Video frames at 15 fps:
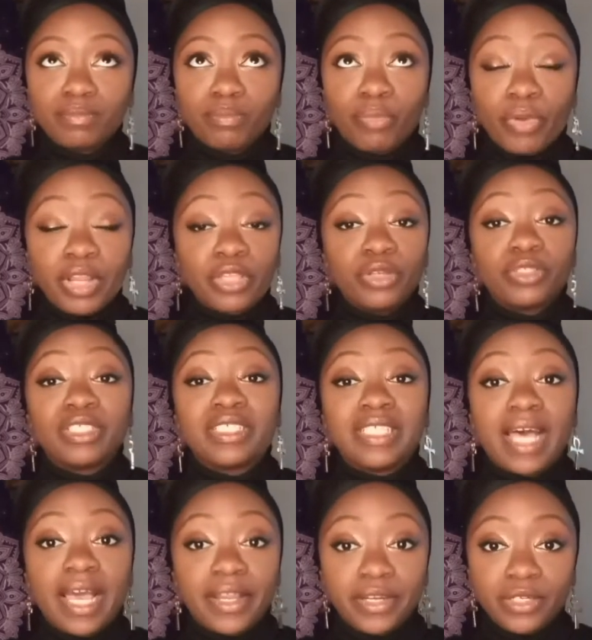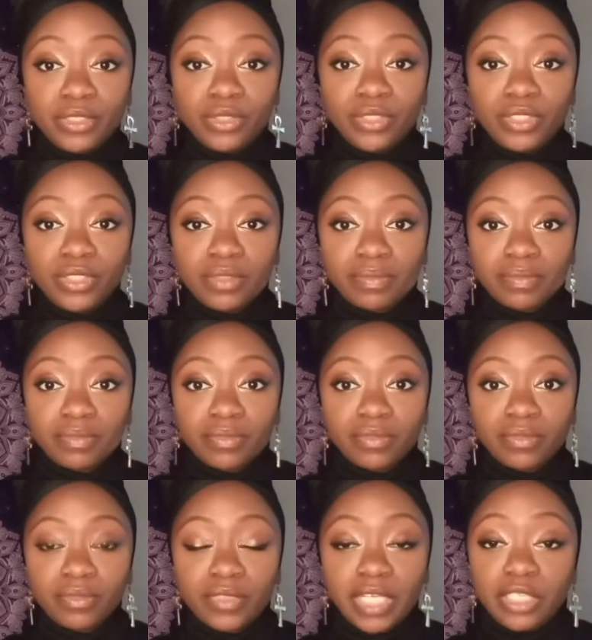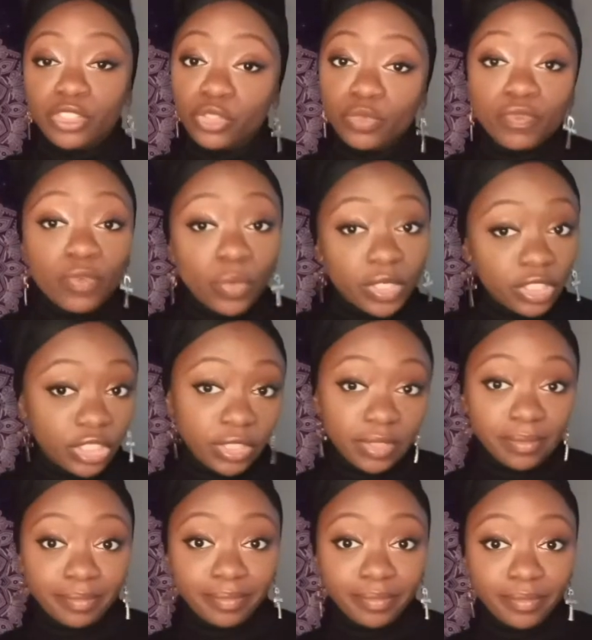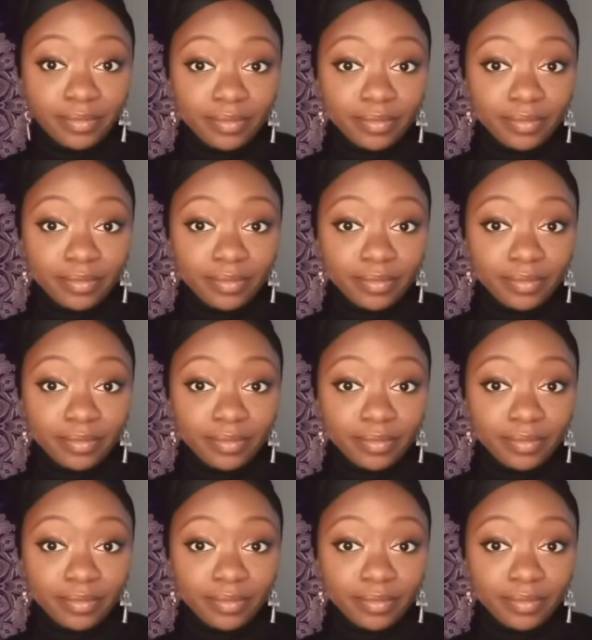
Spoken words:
bring your desires into fruition?